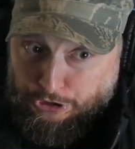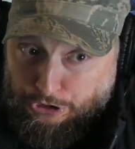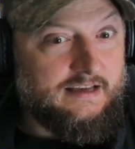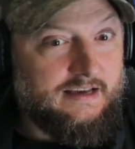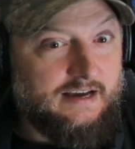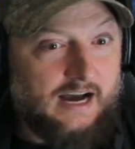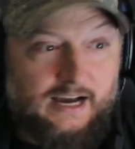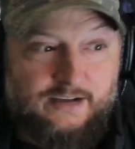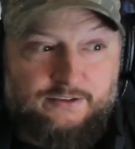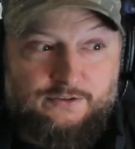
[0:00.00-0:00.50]

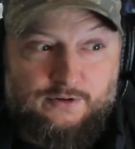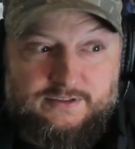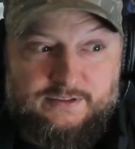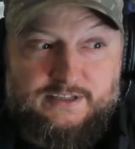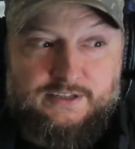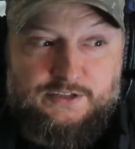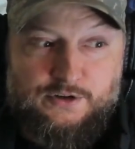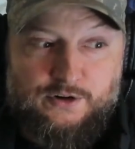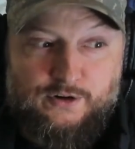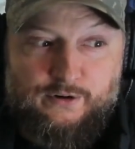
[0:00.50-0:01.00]
I thought
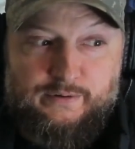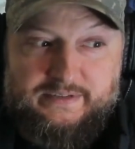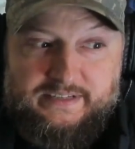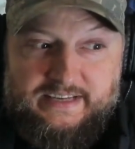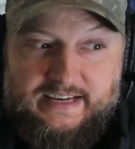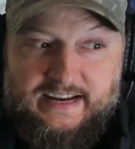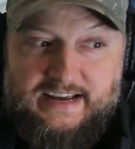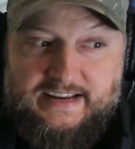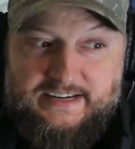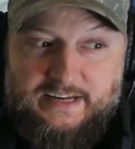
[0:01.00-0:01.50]
this girl was
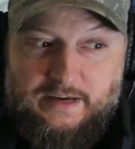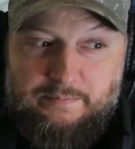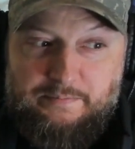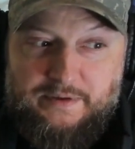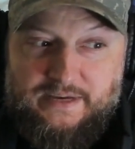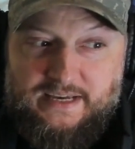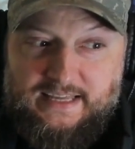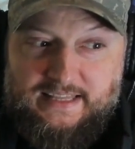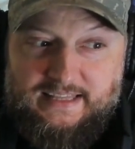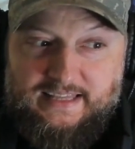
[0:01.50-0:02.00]
going to end up
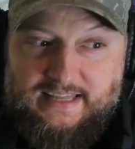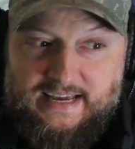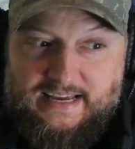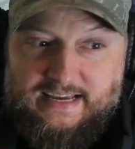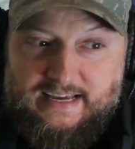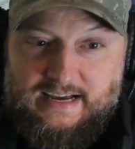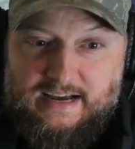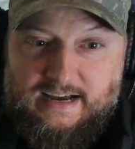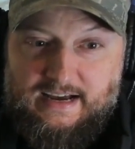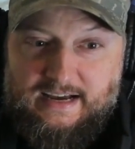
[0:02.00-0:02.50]
being,
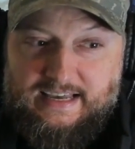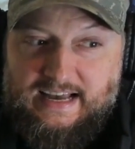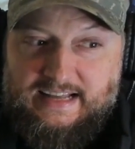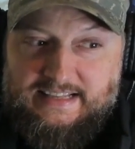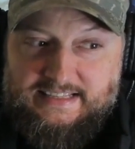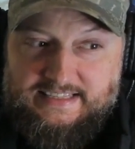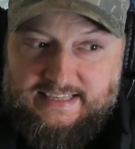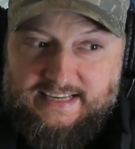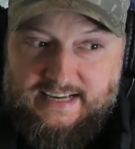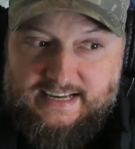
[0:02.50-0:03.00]
like,
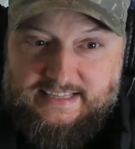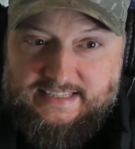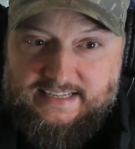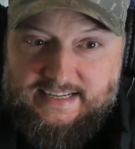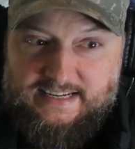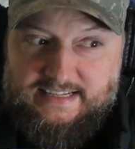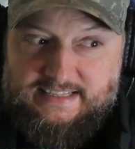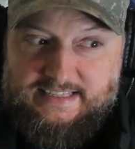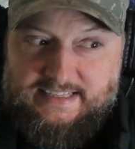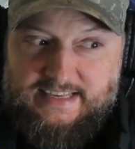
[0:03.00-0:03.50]
against us,
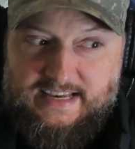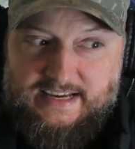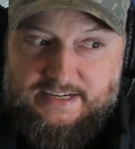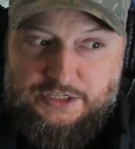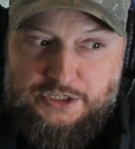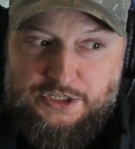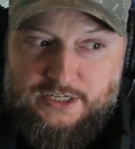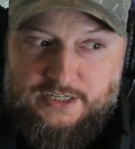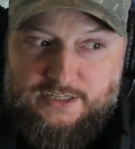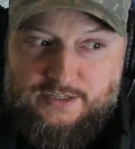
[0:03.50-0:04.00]
and instead
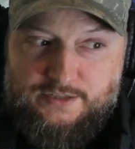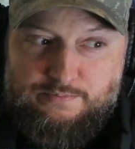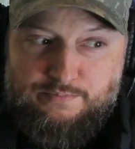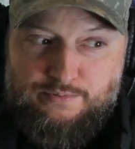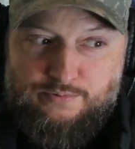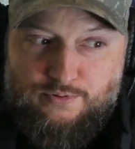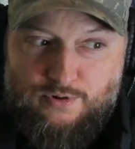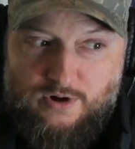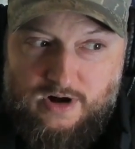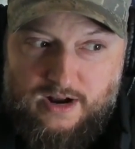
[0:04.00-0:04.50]
she is
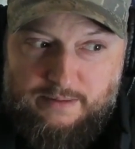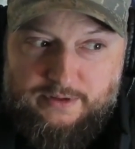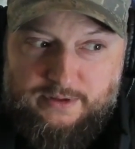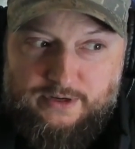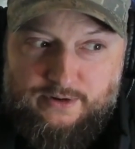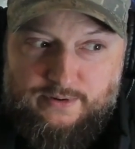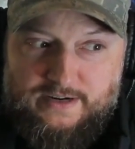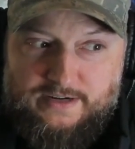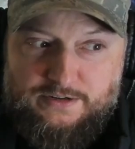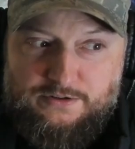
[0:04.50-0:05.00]
probably
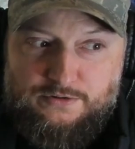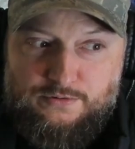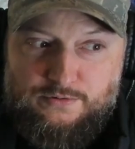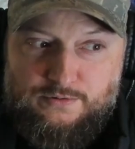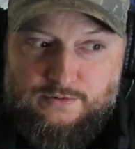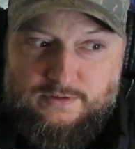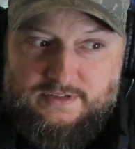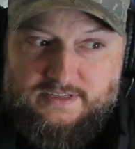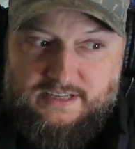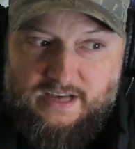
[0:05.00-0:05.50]
going
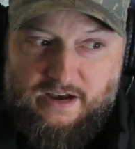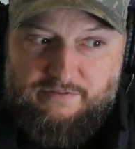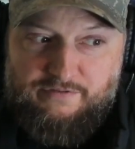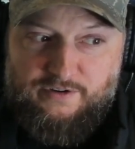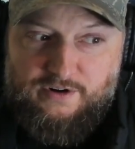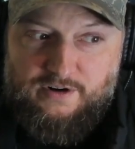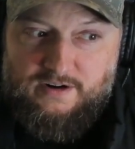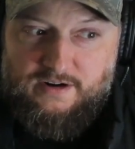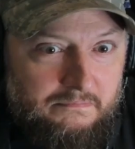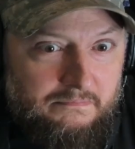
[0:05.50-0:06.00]
to
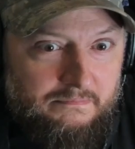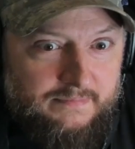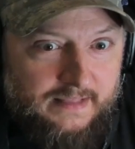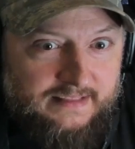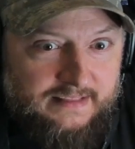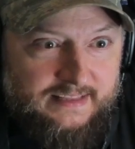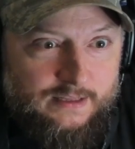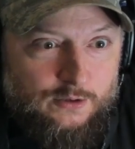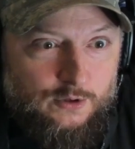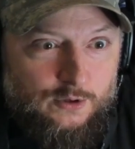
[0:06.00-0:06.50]
suffer. The
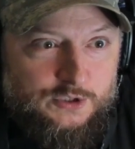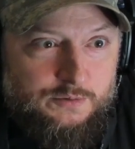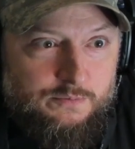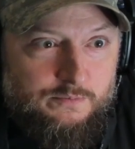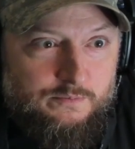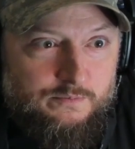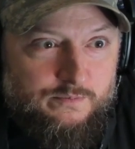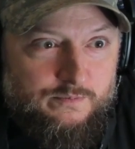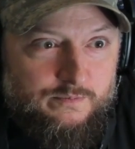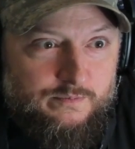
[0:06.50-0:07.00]
thing looks
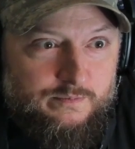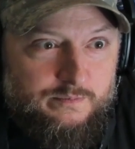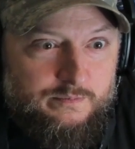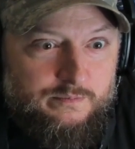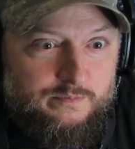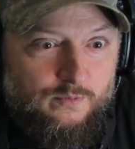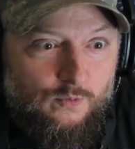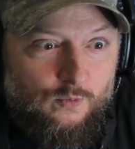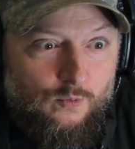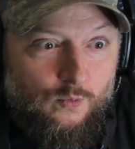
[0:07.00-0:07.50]

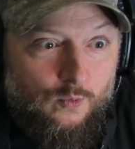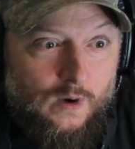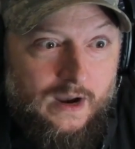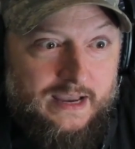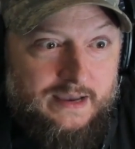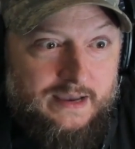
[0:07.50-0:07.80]
way